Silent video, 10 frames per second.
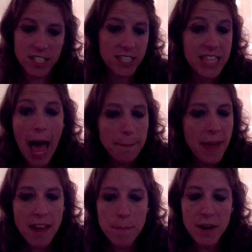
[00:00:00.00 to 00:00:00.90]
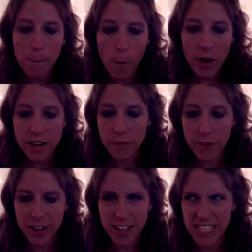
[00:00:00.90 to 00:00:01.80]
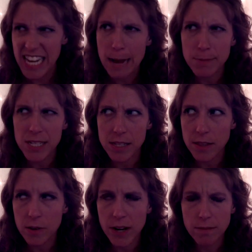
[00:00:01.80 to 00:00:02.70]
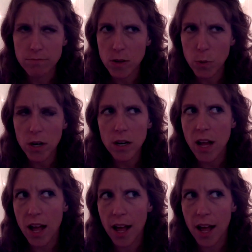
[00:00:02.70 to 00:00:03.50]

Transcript: That may have been a point of contempt. Is that the right word?